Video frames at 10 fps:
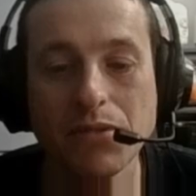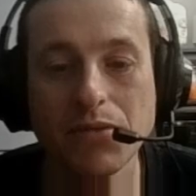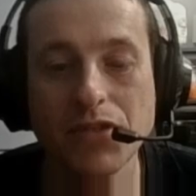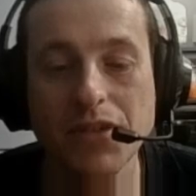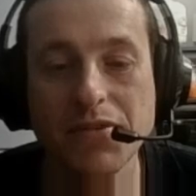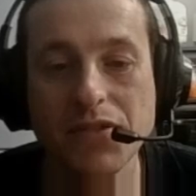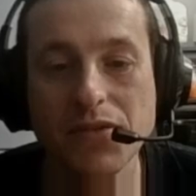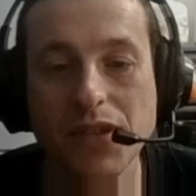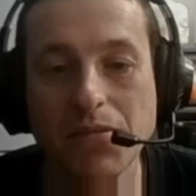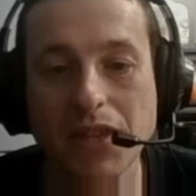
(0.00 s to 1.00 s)
own bone chips is
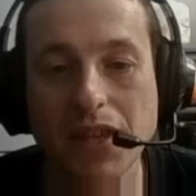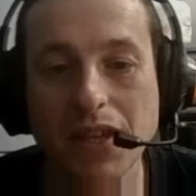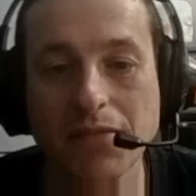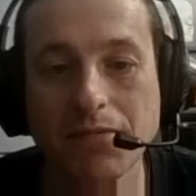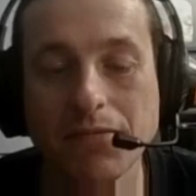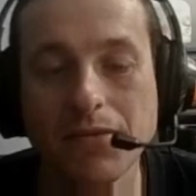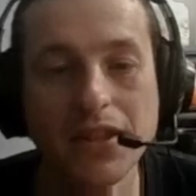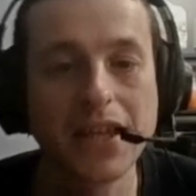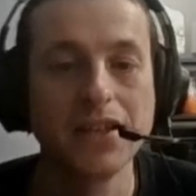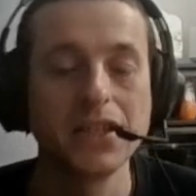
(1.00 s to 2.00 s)
what I'm thinking.
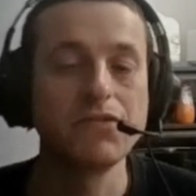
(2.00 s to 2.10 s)
And